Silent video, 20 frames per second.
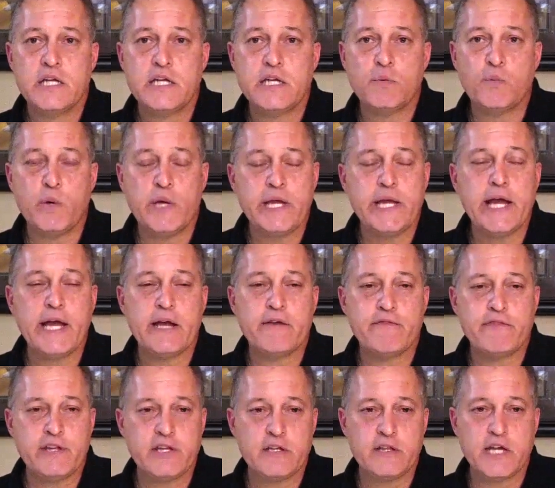we have
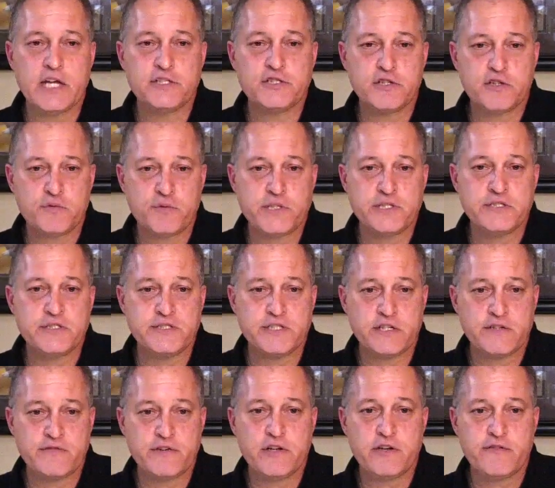theological reasons that
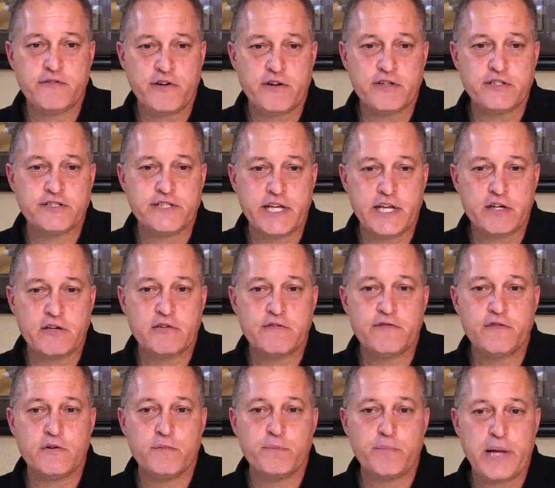are very, very sound
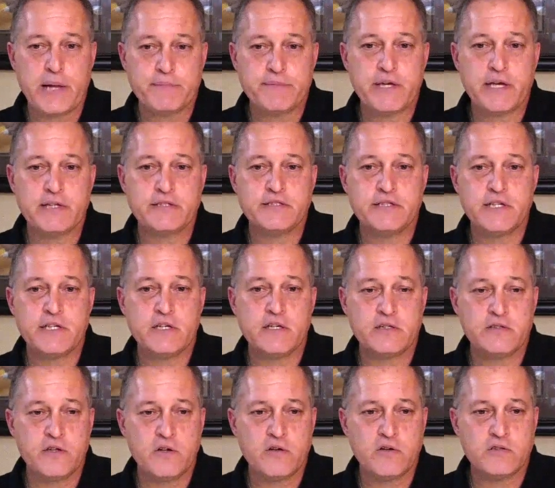for baptizing
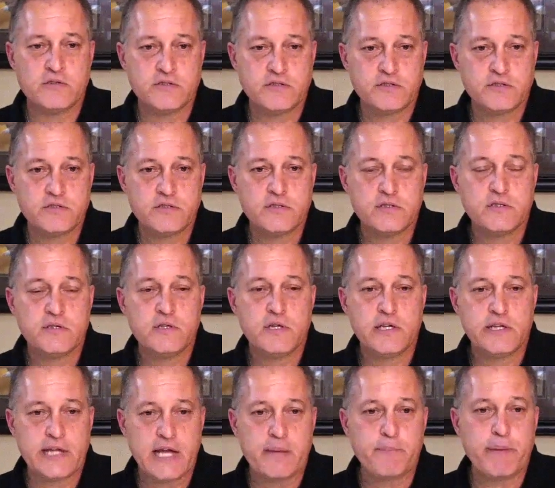adults
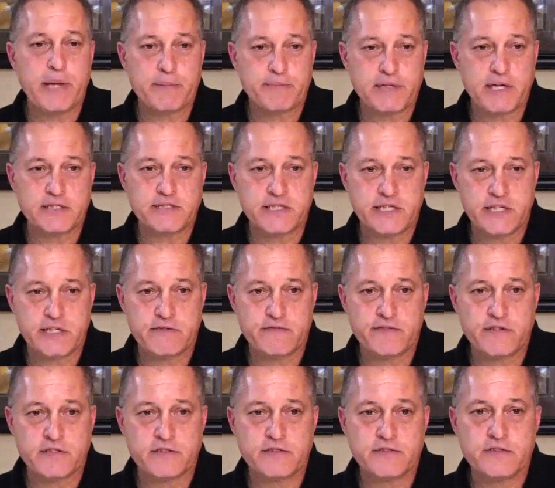and not baptizing
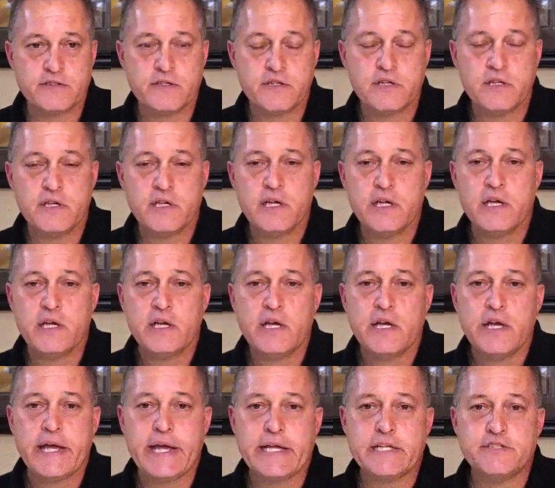infants.
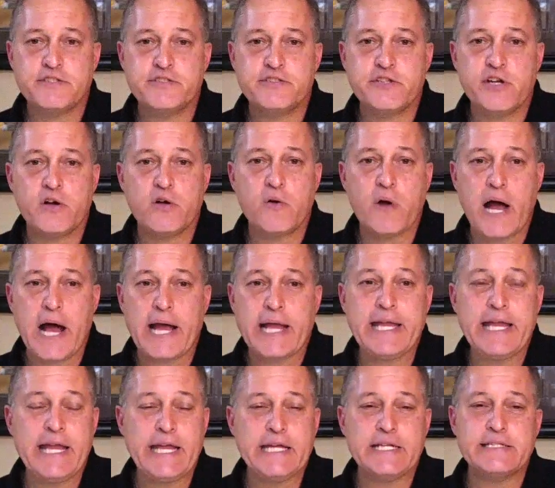And so I
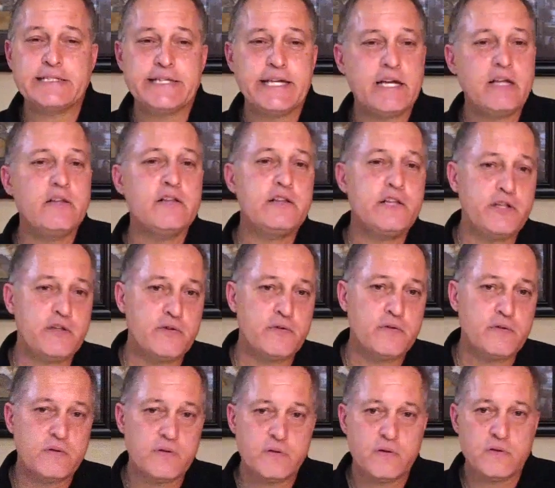can't tell you
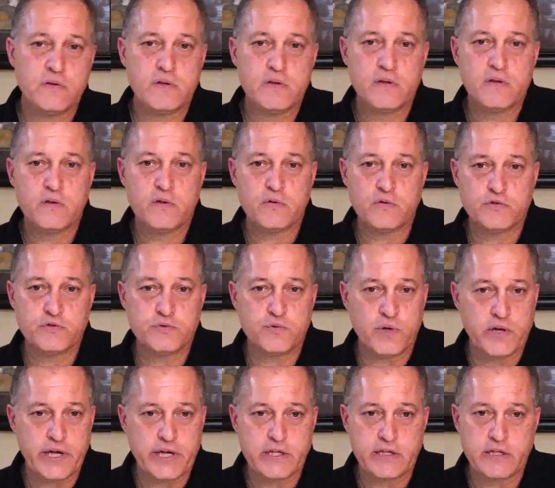who's
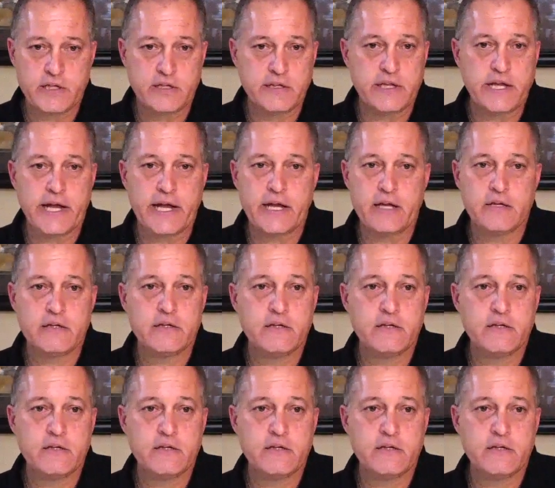right in that.